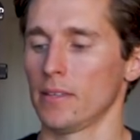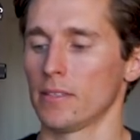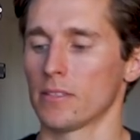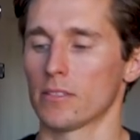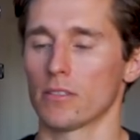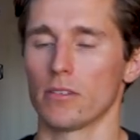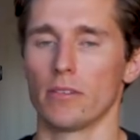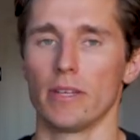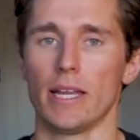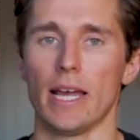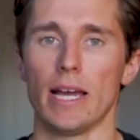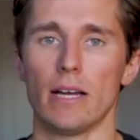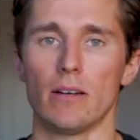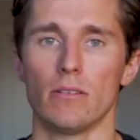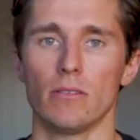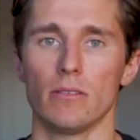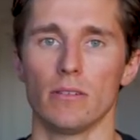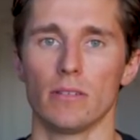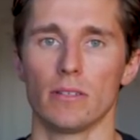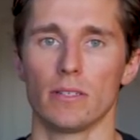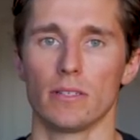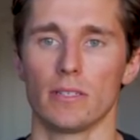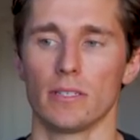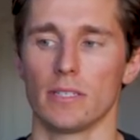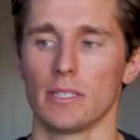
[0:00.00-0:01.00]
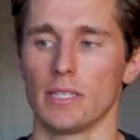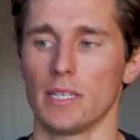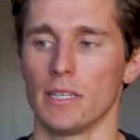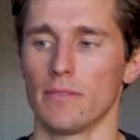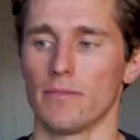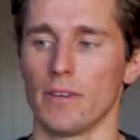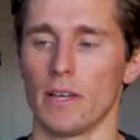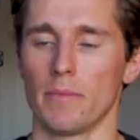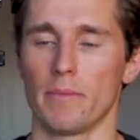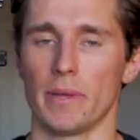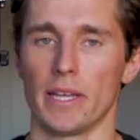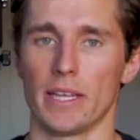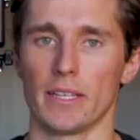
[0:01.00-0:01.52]
So now
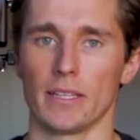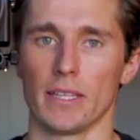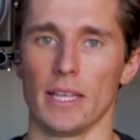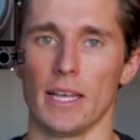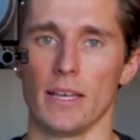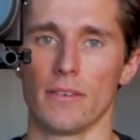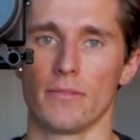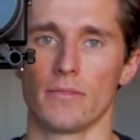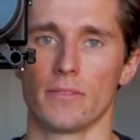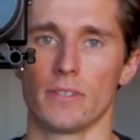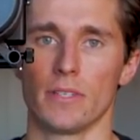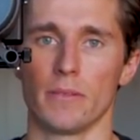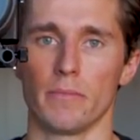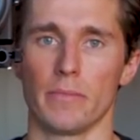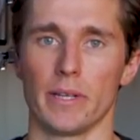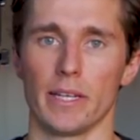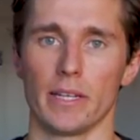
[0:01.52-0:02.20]
if I pan left and